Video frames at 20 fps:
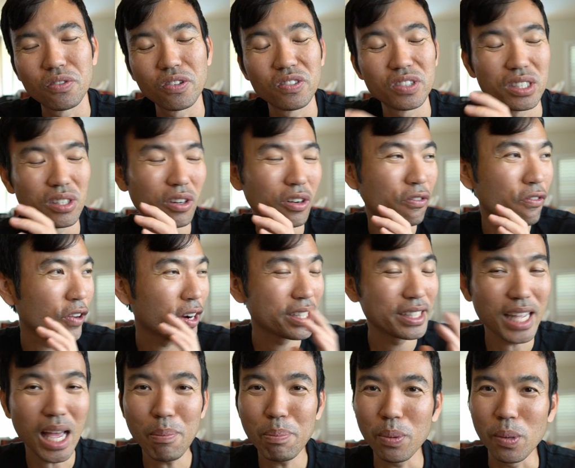So for
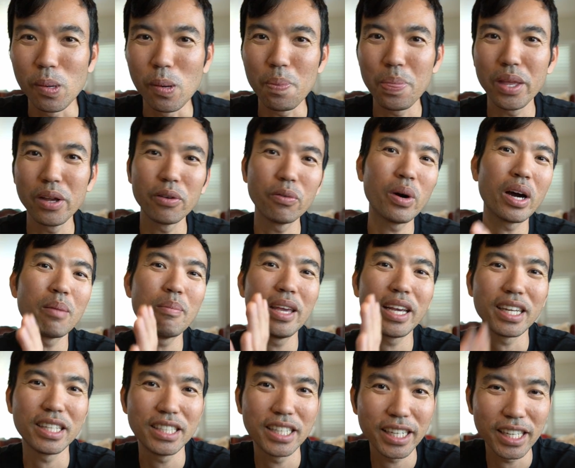example, you want to
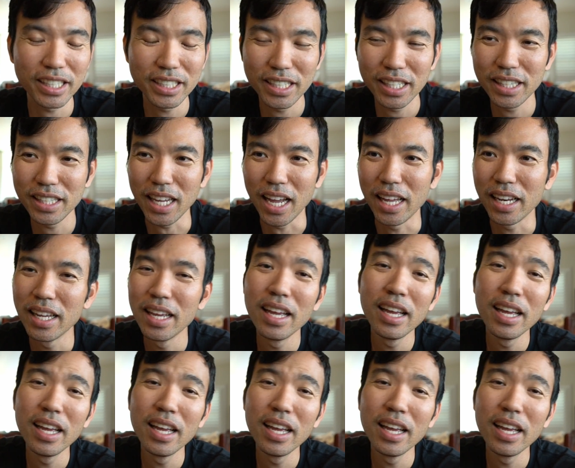make a chicken chintan.